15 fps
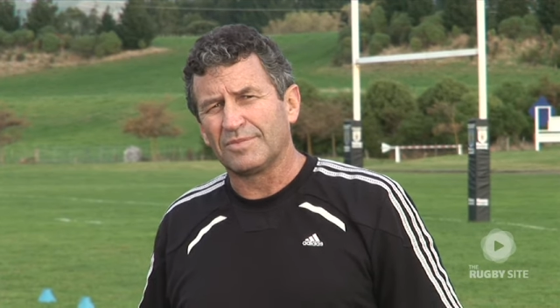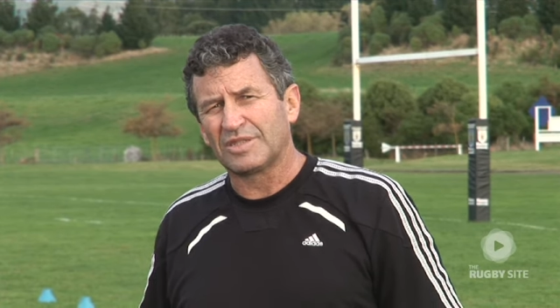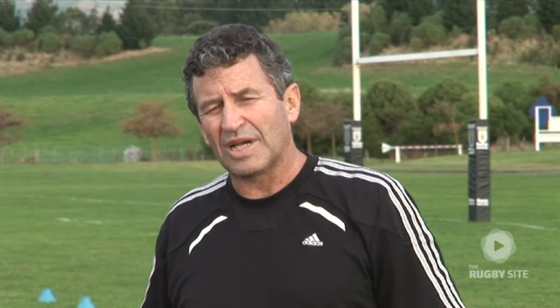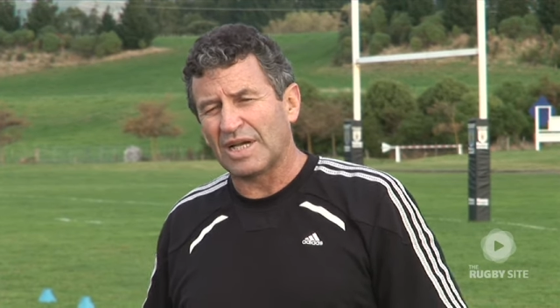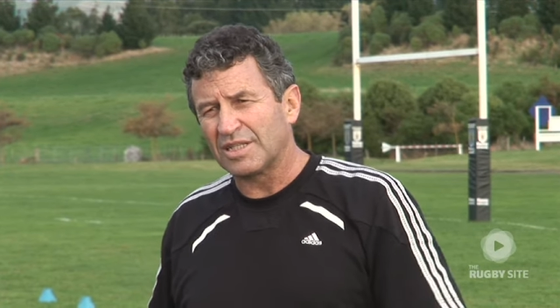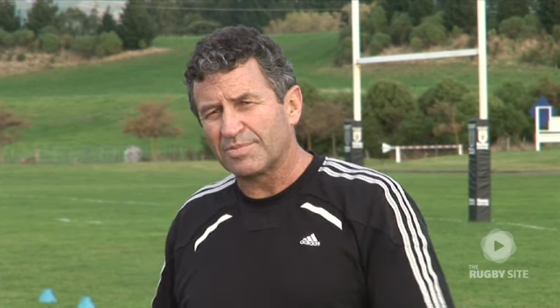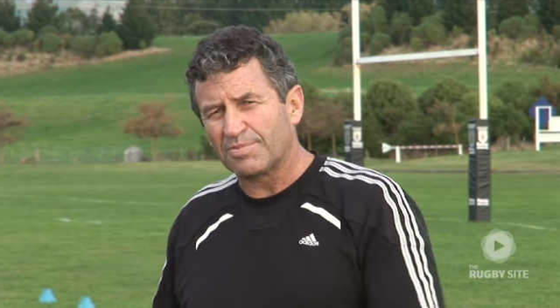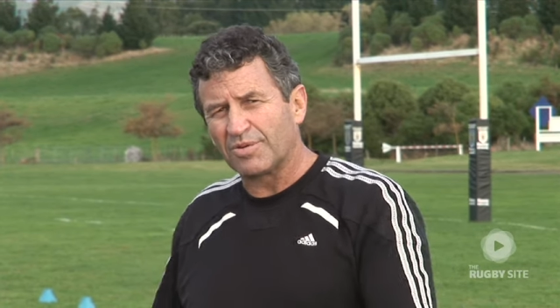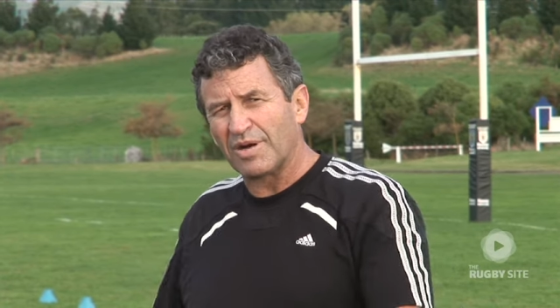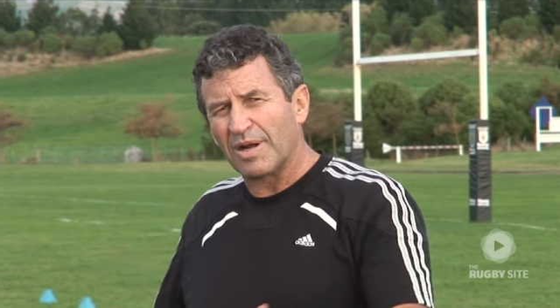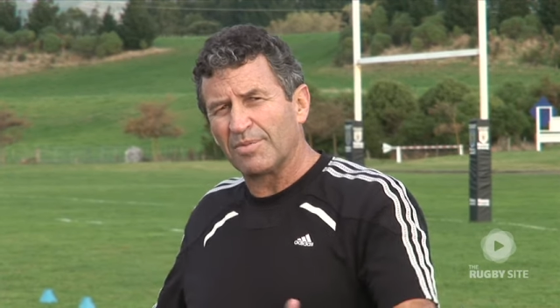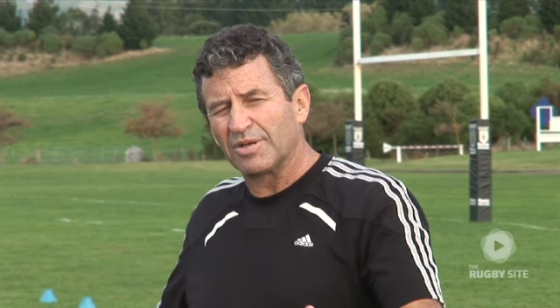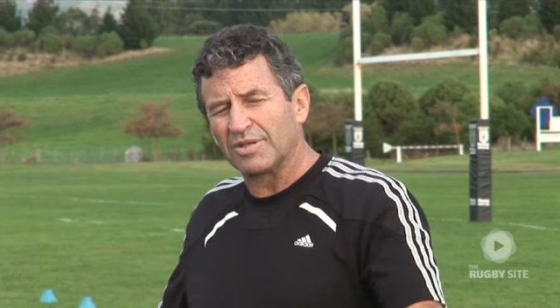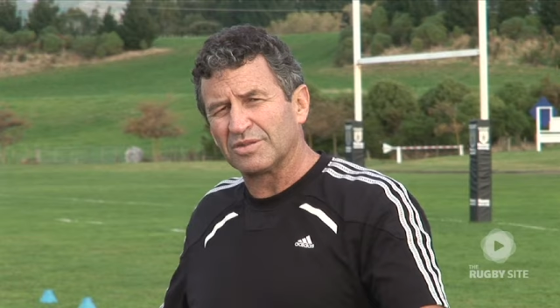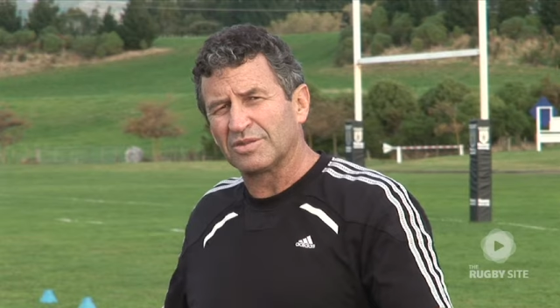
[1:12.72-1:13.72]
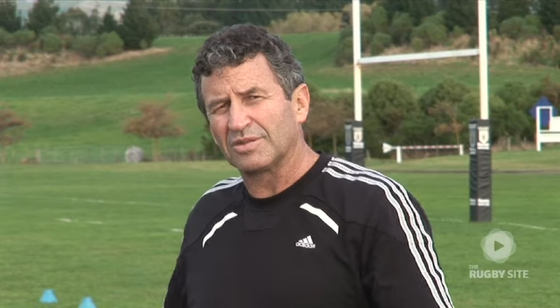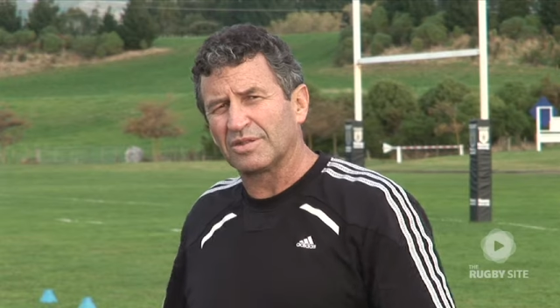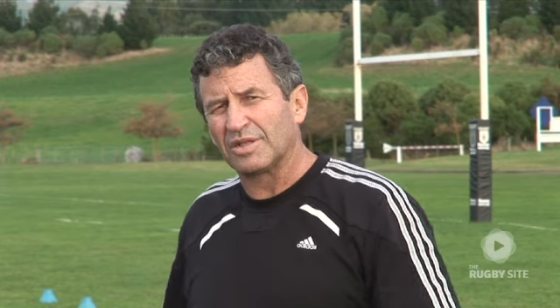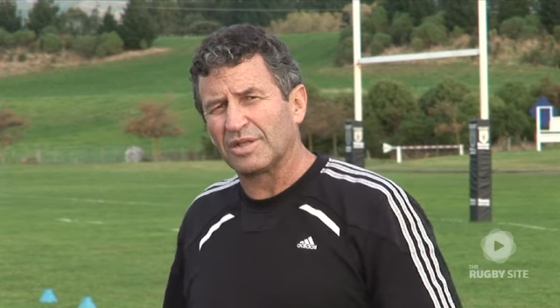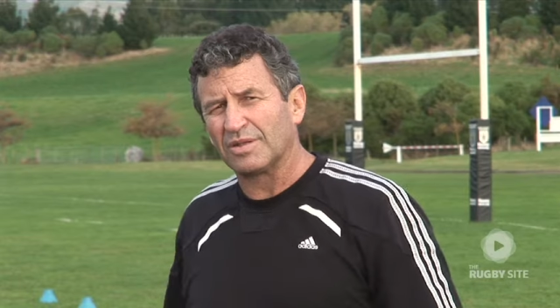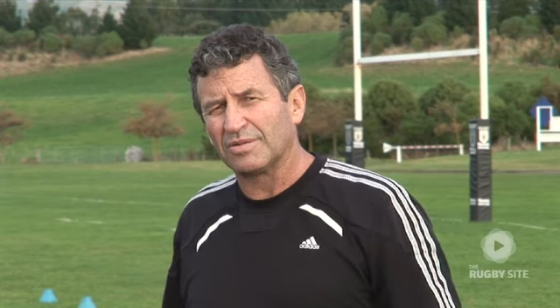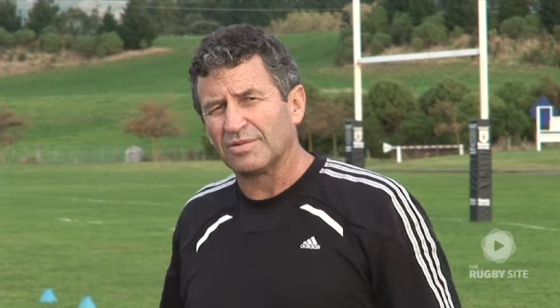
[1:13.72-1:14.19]
change parameters
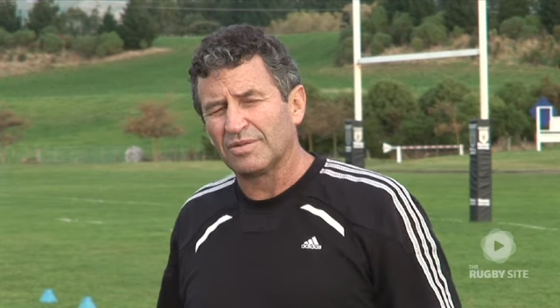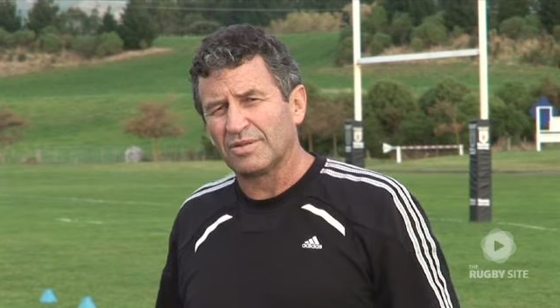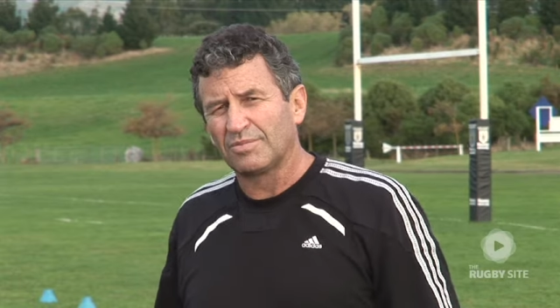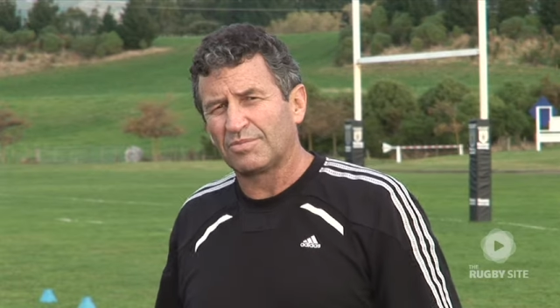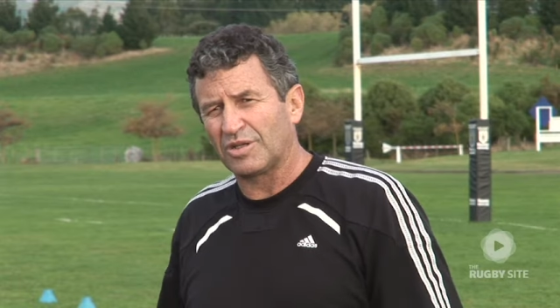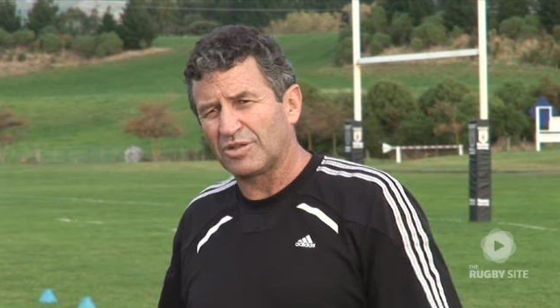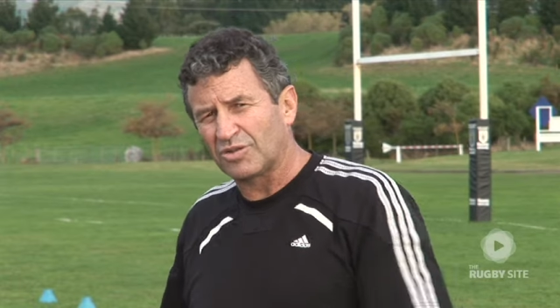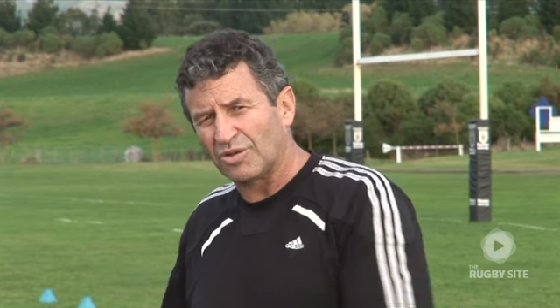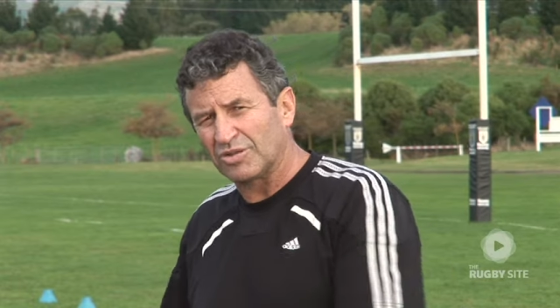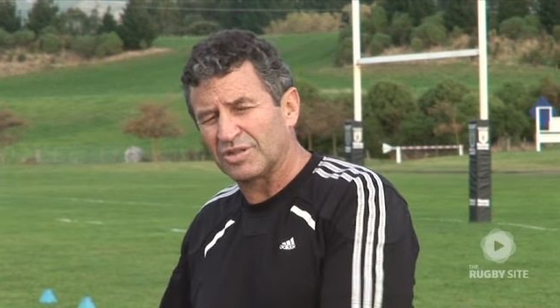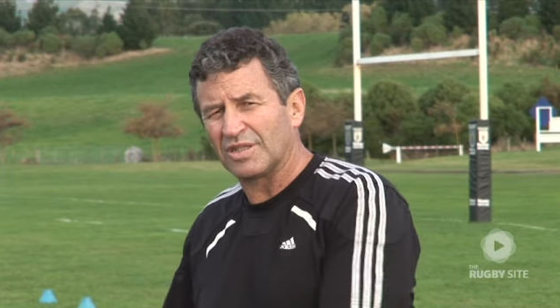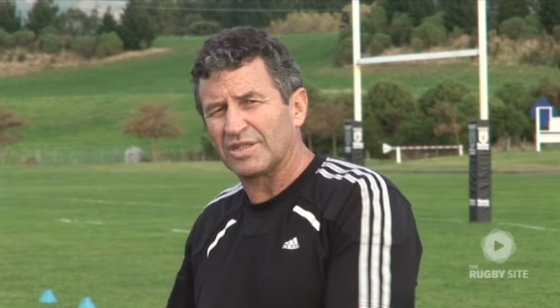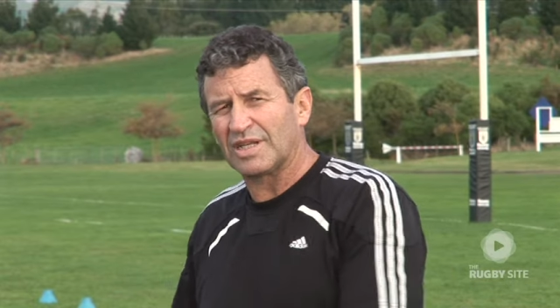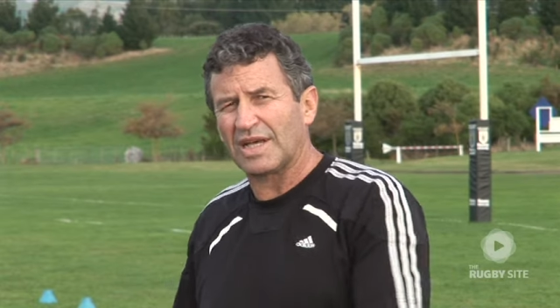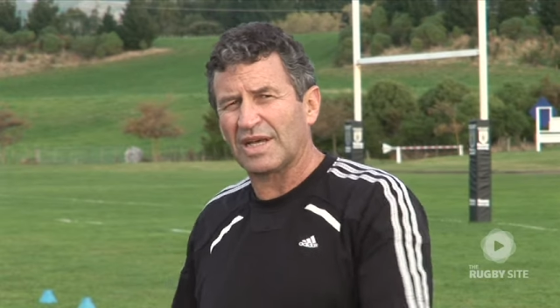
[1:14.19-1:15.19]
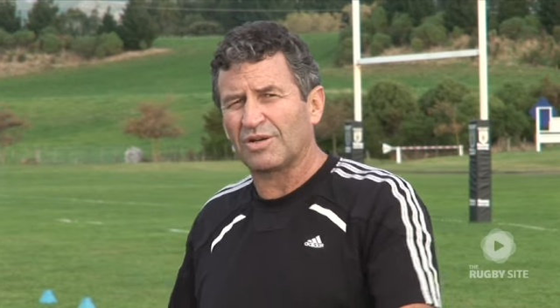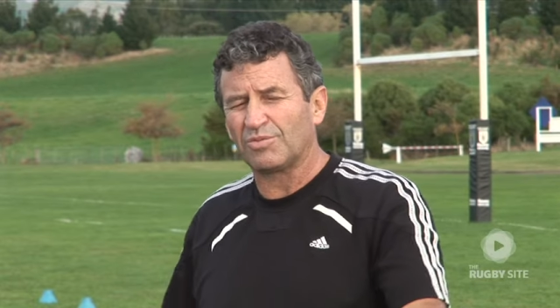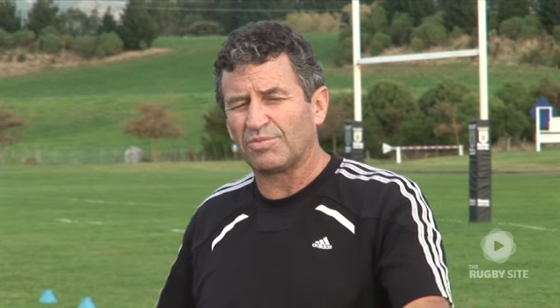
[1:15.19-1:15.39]
to pressurise an attack